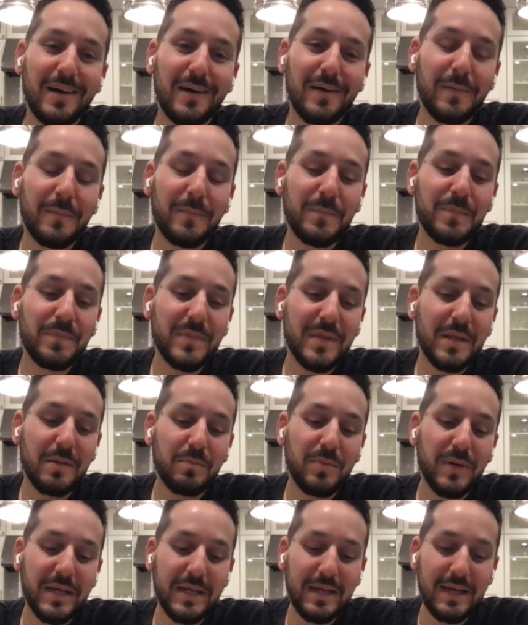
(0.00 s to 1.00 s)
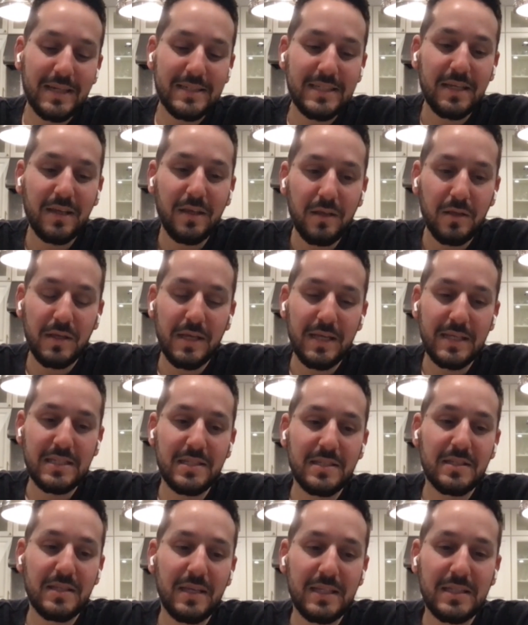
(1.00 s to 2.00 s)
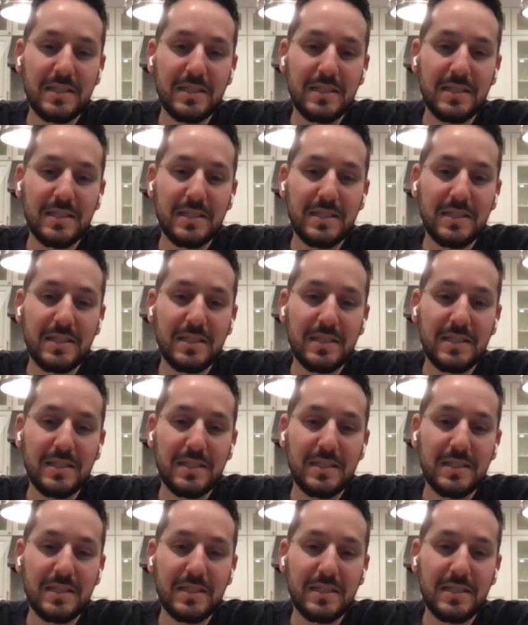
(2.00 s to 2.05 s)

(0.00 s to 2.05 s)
Um, but I'll tell you, it's